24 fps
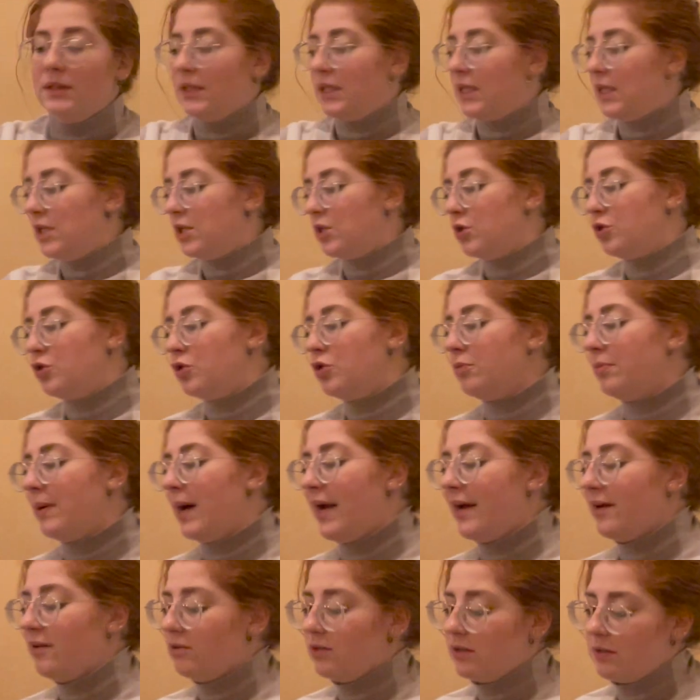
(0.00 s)
into 2
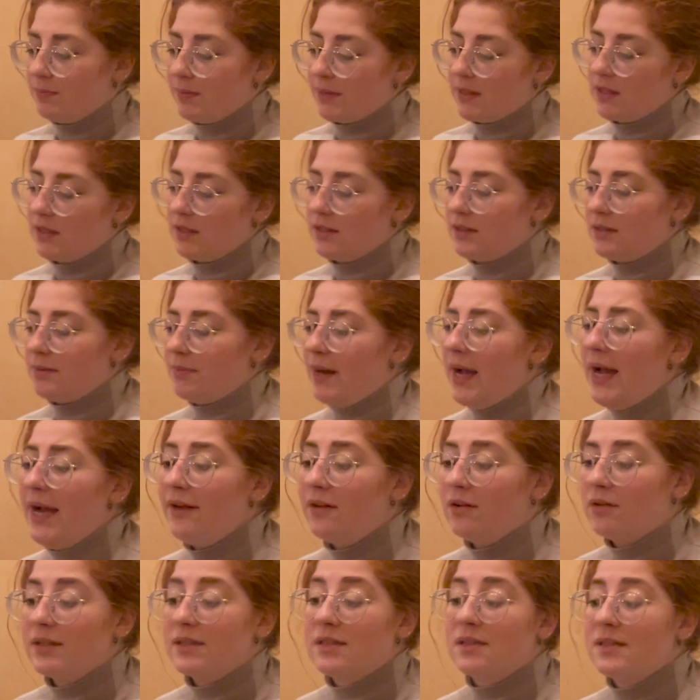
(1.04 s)
piles because the
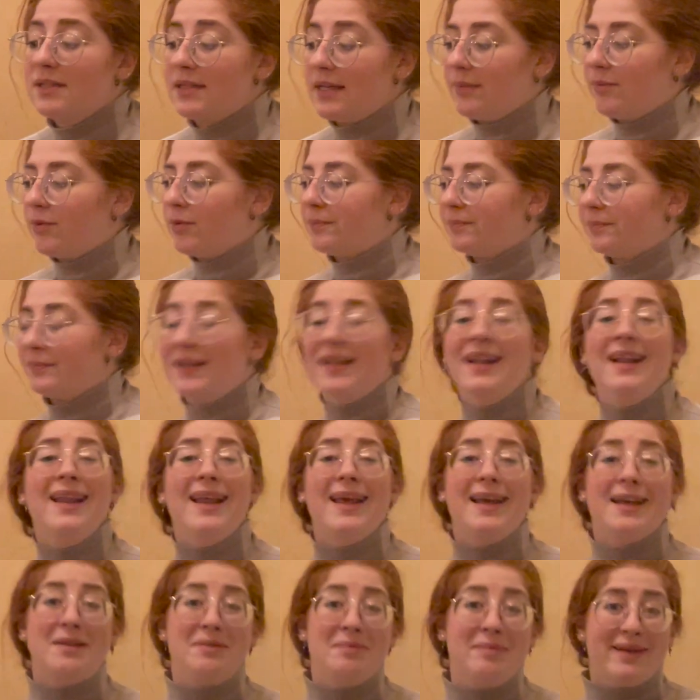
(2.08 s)
pile is unstable,
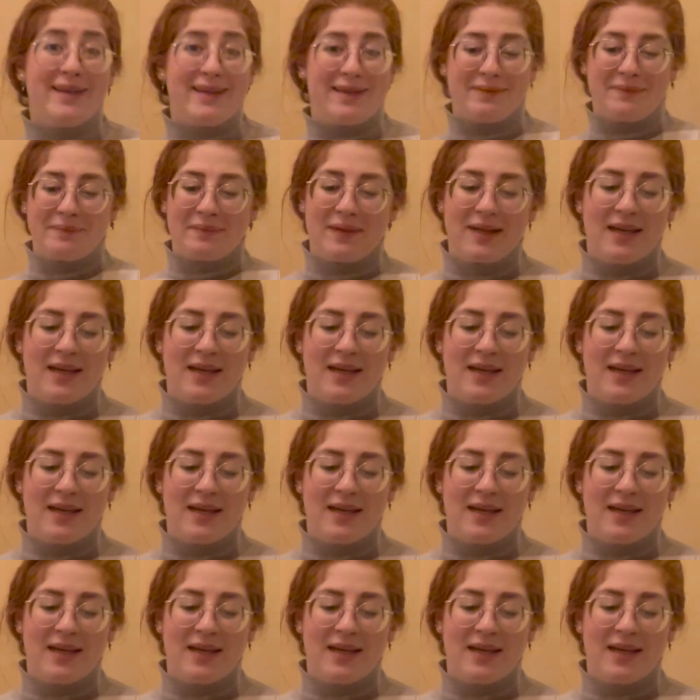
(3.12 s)
like me.